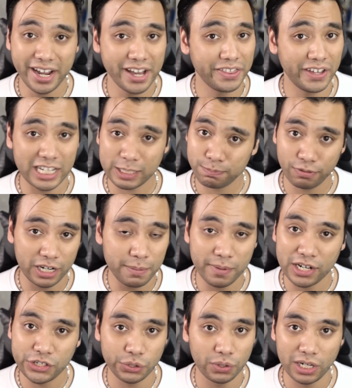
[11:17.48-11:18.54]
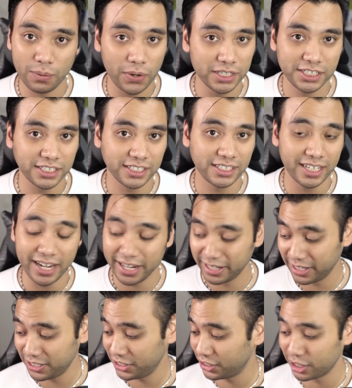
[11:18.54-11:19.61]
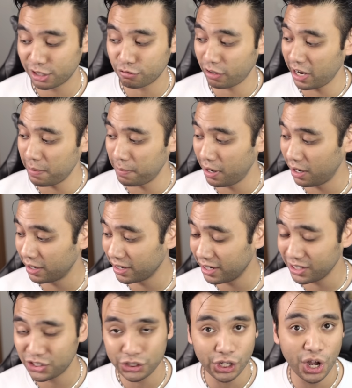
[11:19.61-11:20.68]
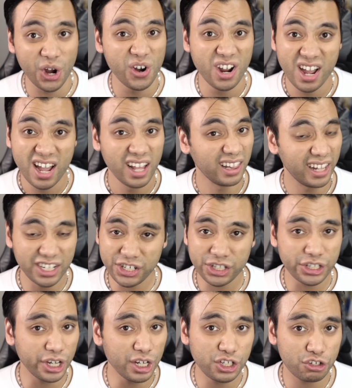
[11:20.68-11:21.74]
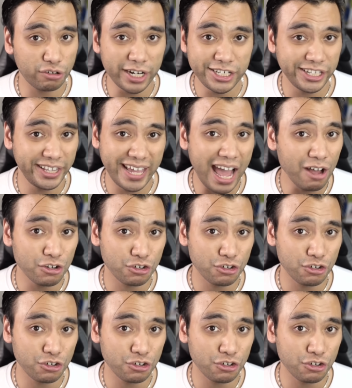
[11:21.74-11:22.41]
yeah, that's pretty much all I wanted to say. This is a great manga, so let's just go straight to the